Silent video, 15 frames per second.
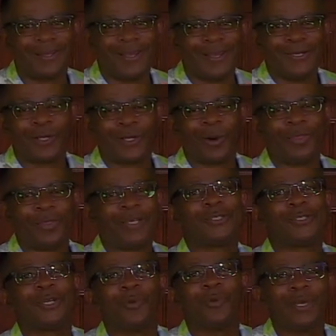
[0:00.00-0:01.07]
So, in
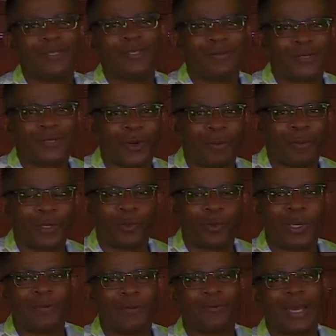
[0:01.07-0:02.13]
this series of sermons,
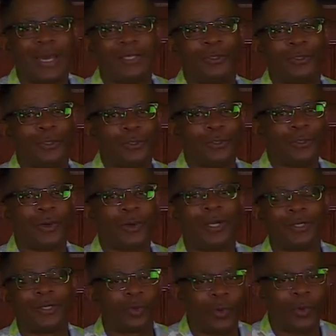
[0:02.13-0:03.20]
we invite you to join
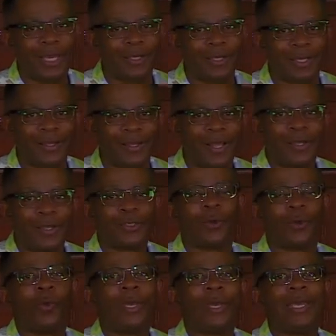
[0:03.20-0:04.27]
us weekly so we